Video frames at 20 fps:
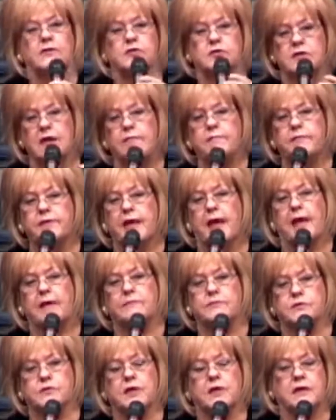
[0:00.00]

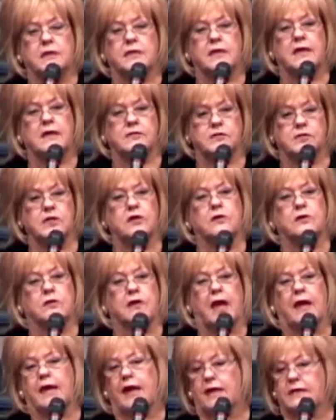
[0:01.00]
Sometimes He does hear you.
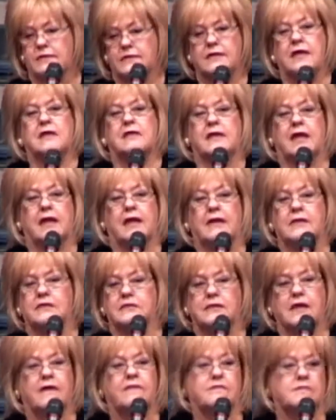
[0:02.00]
I got to say that. He
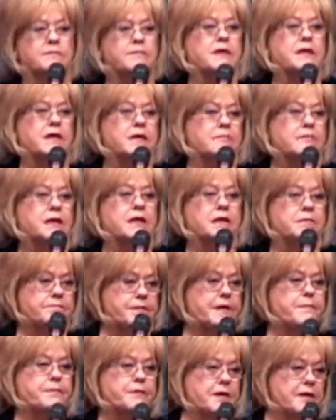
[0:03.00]
saves many, many
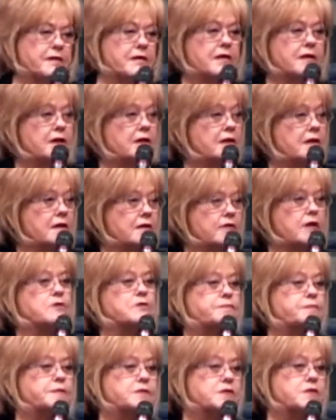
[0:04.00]
people in
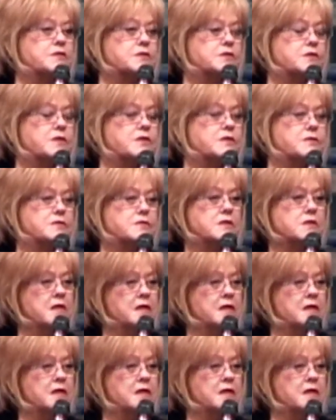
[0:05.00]
those positions.